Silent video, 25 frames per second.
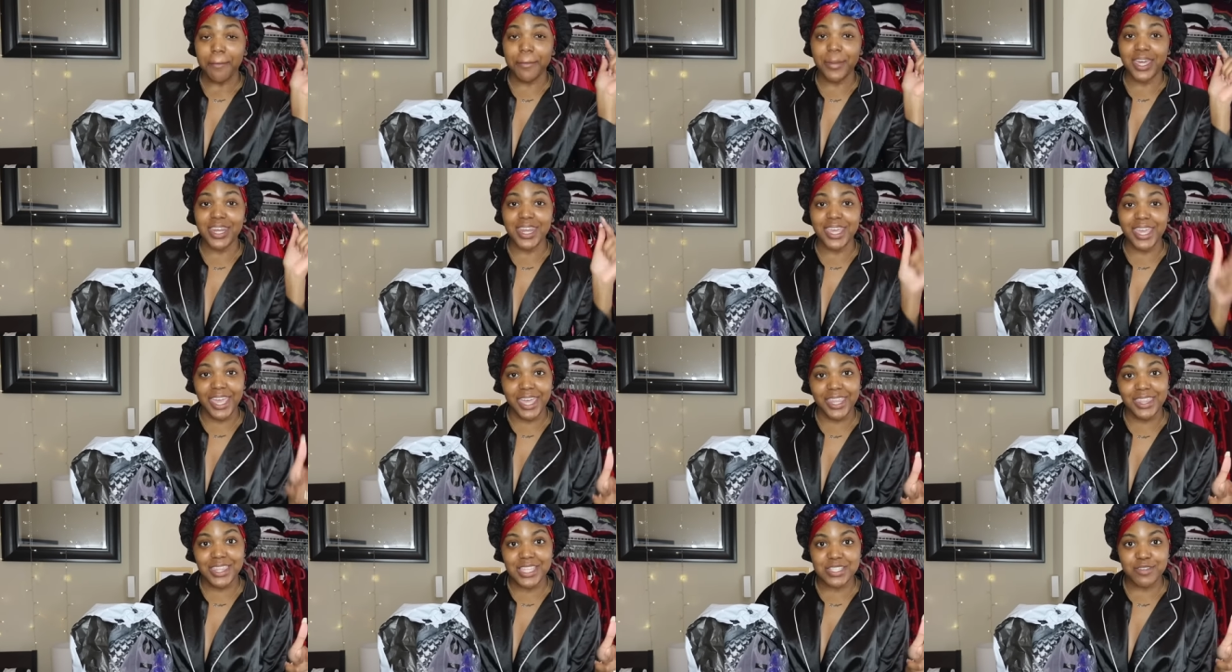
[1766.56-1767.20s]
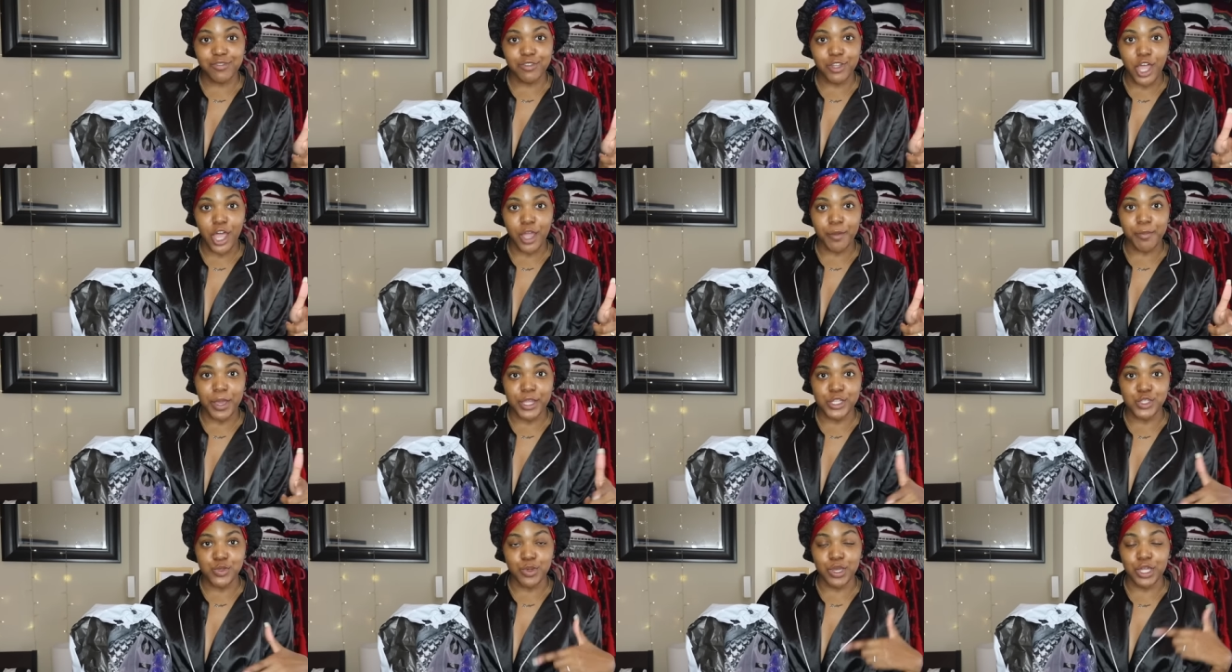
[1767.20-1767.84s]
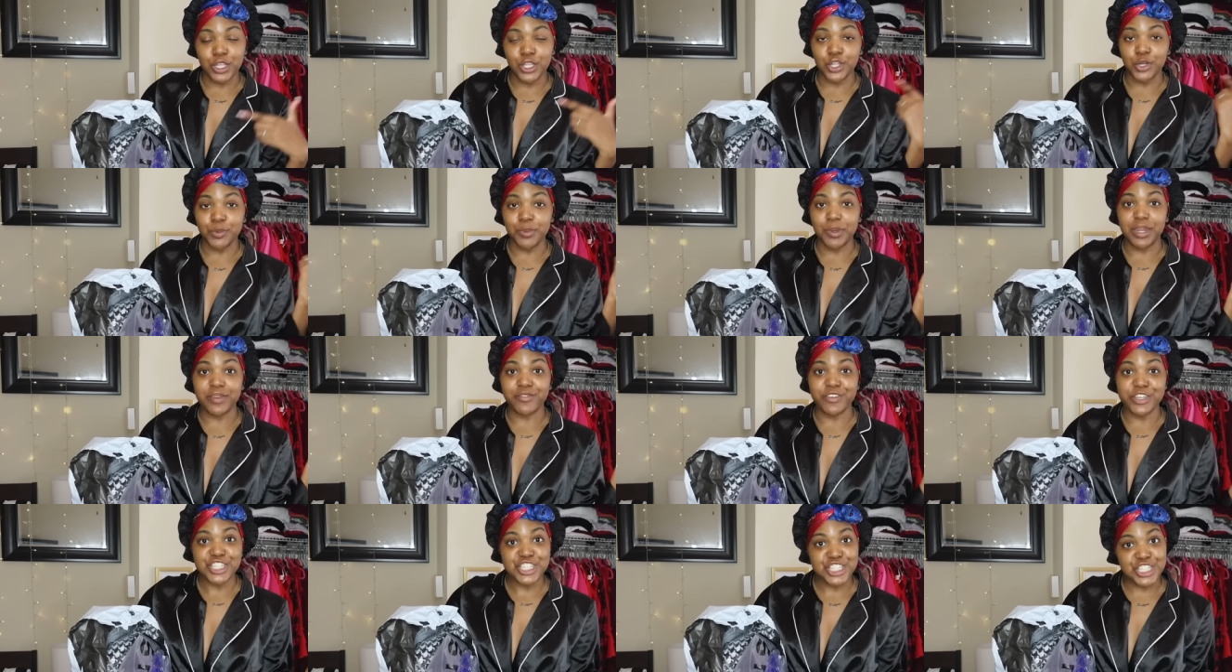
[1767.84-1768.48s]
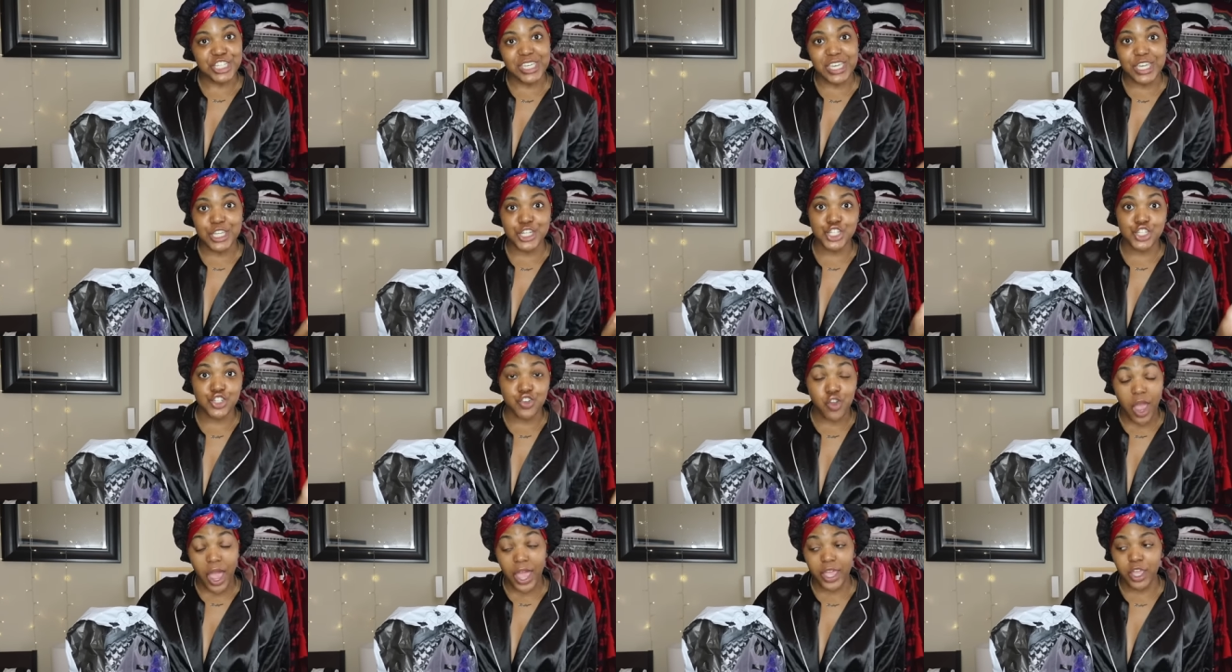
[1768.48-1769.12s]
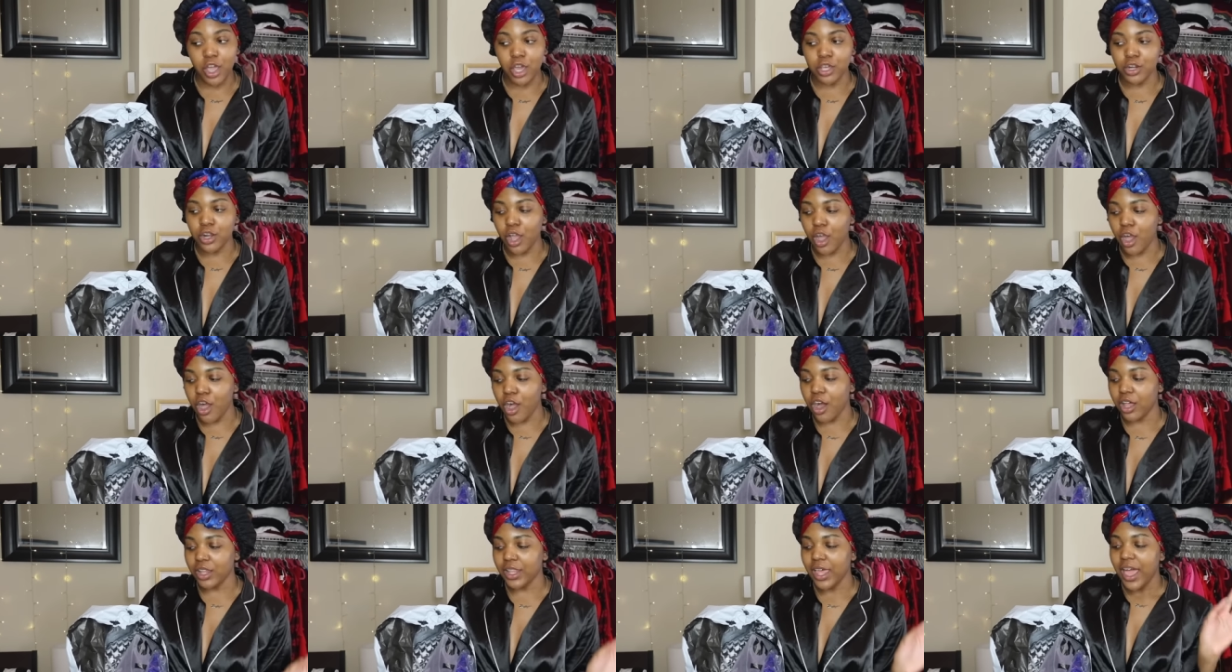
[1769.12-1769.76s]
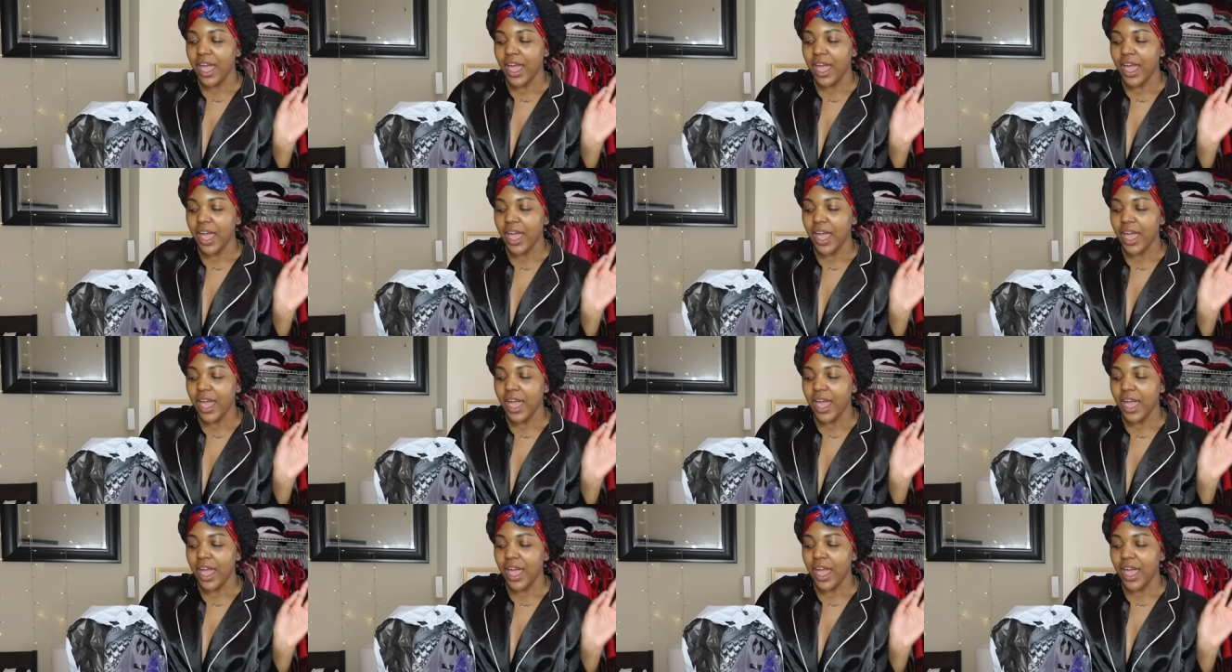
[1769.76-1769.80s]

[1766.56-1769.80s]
I'm gonna end this vlog by doing a little bit of a Shein try-on haul.